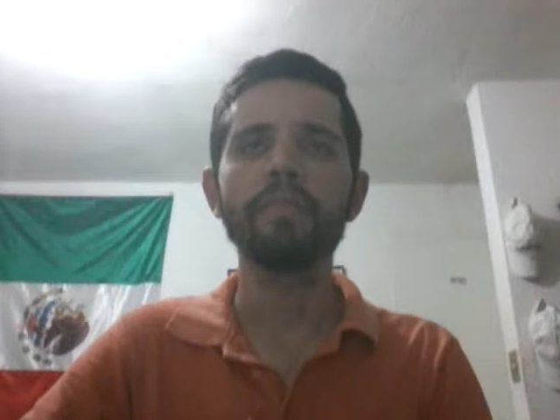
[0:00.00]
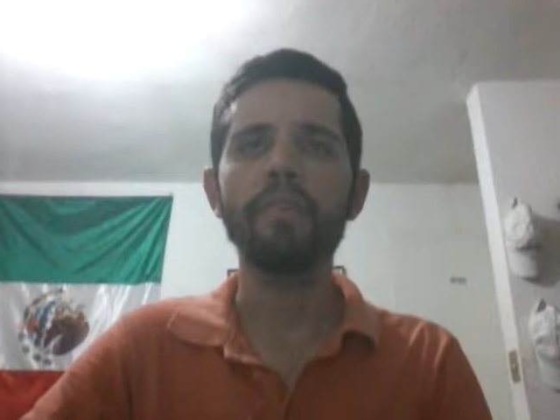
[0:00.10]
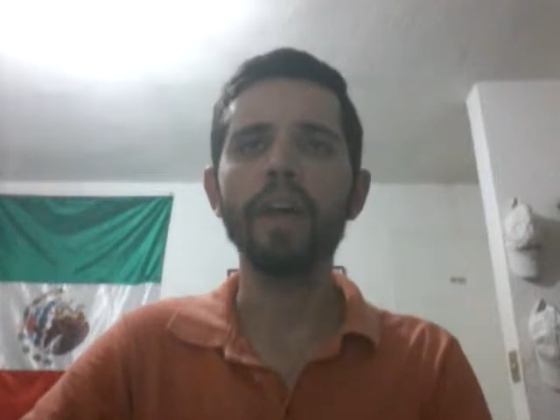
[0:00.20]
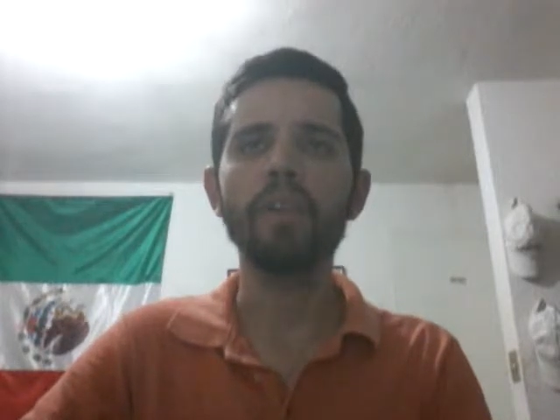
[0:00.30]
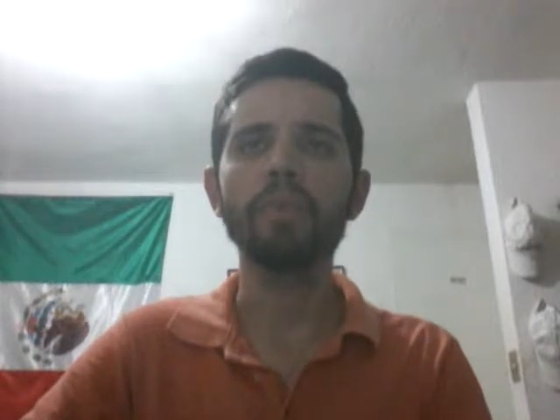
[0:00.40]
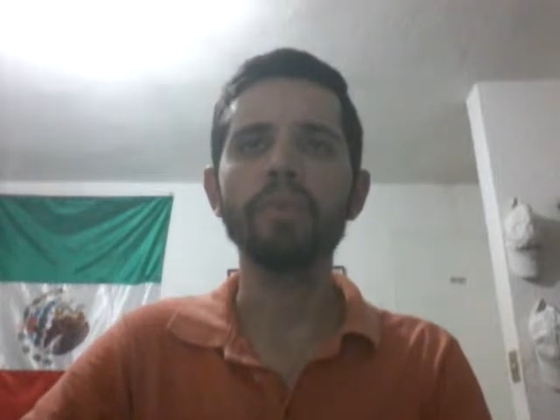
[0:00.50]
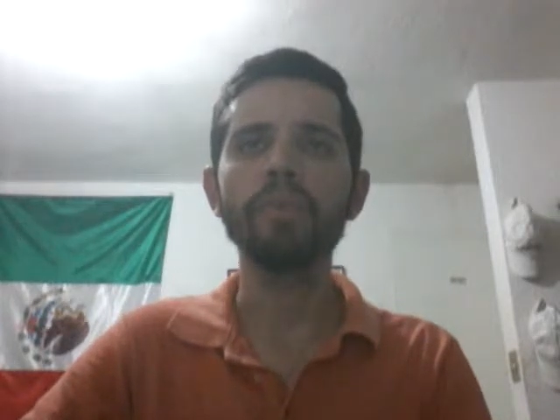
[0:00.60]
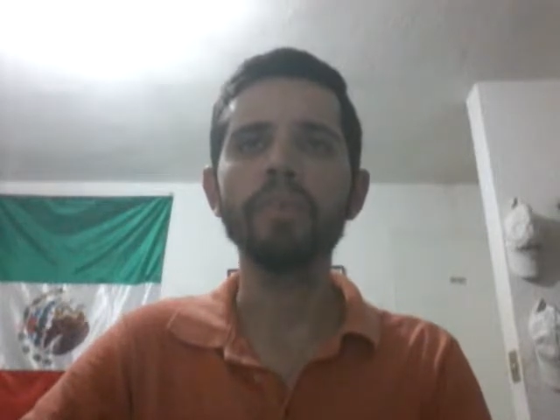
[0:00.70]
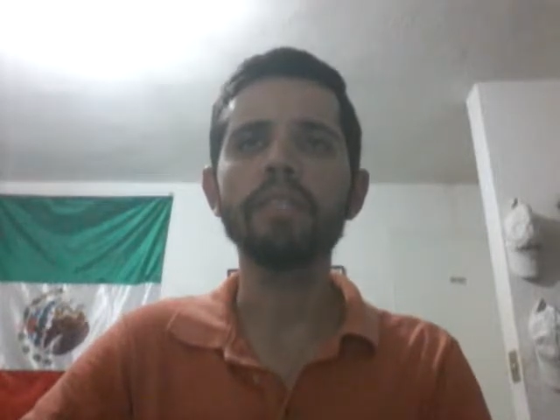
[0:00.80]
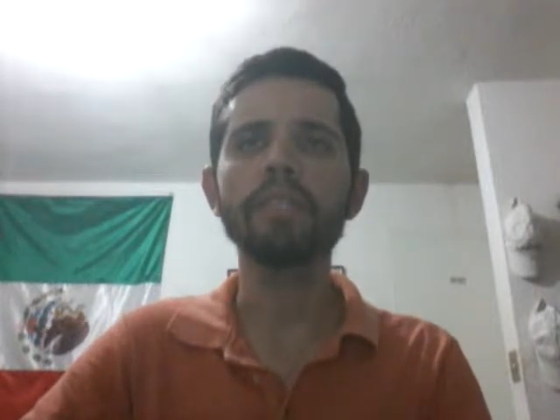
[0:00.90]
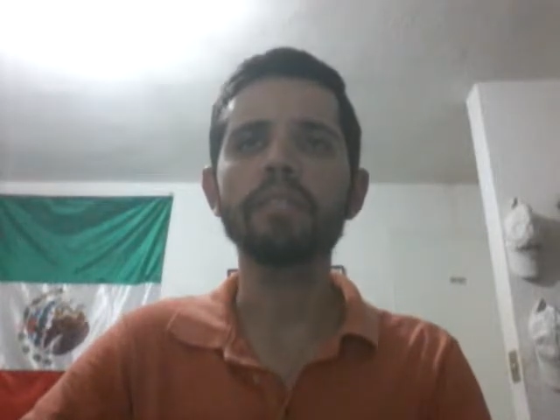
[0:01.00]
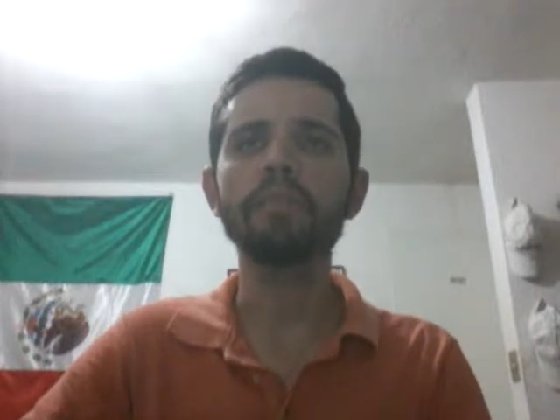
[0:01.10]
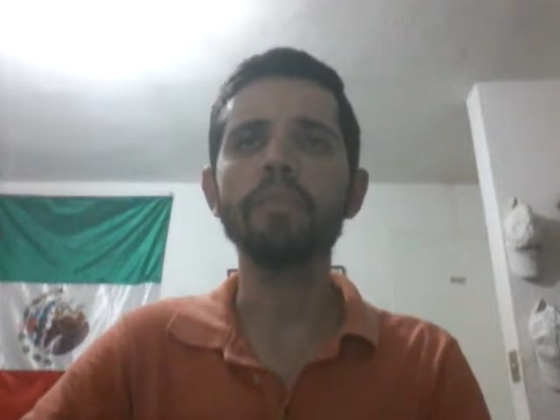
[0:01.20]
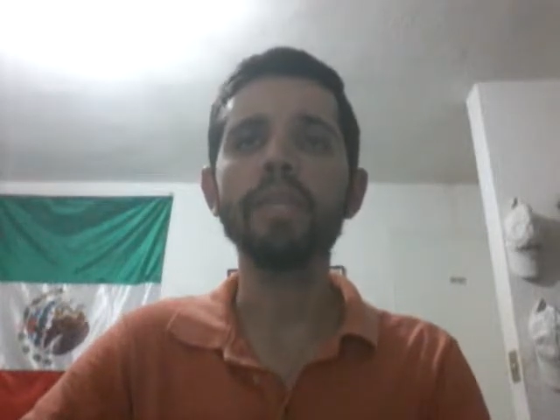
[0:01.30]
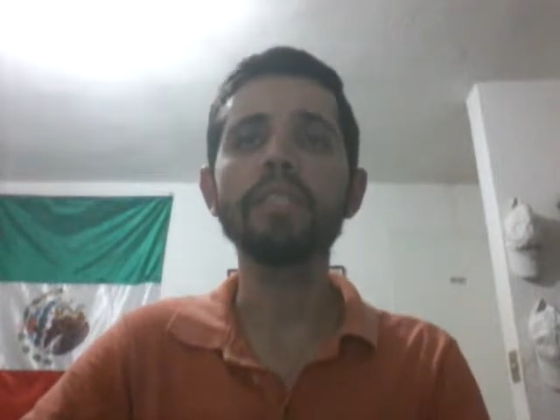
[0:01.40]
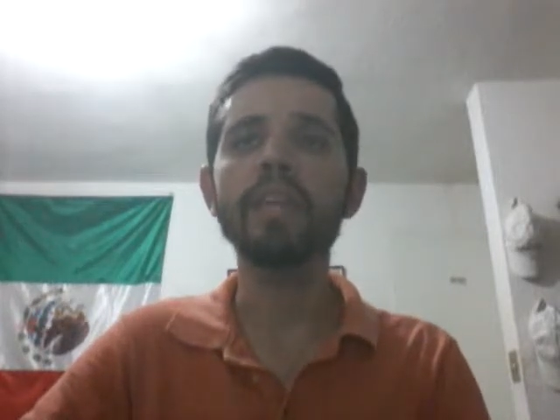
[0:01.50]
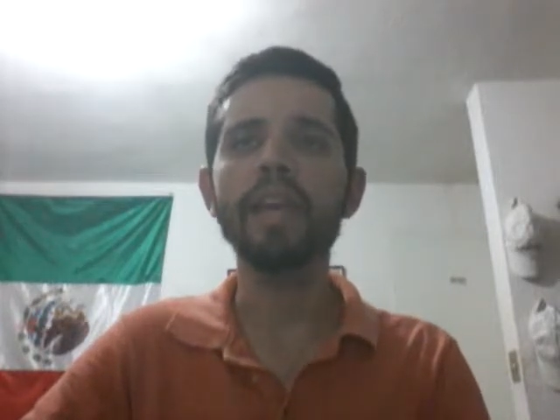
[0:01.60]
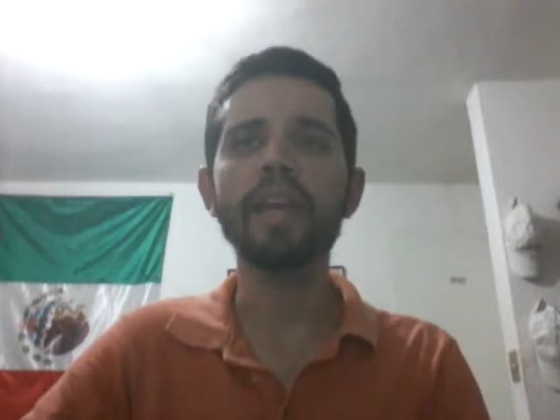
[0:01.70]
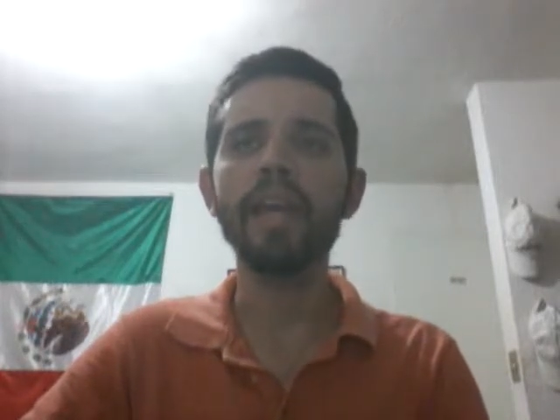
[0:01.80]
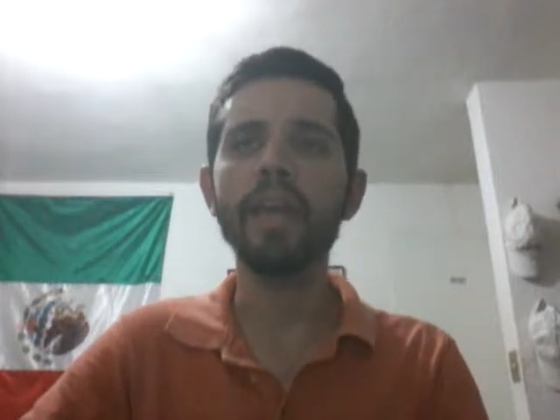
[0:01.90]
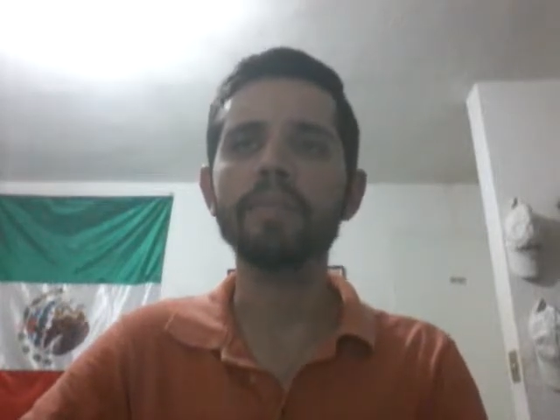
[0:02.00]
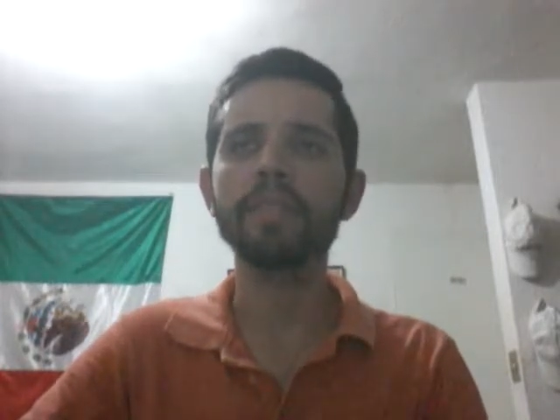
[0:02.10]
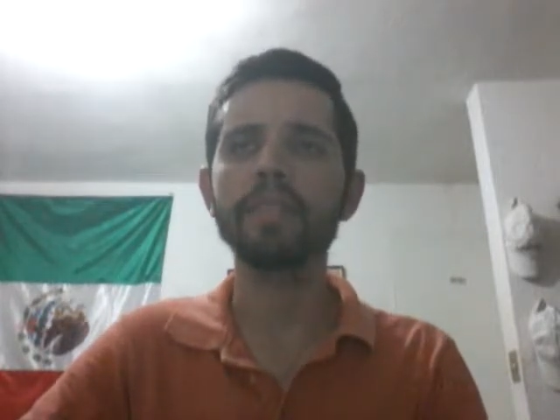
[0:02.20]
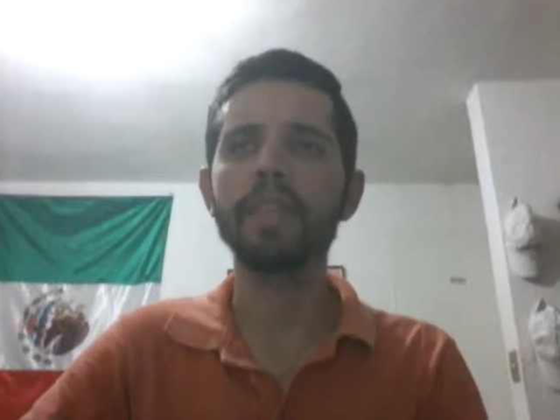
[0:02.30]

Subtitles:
twist with claims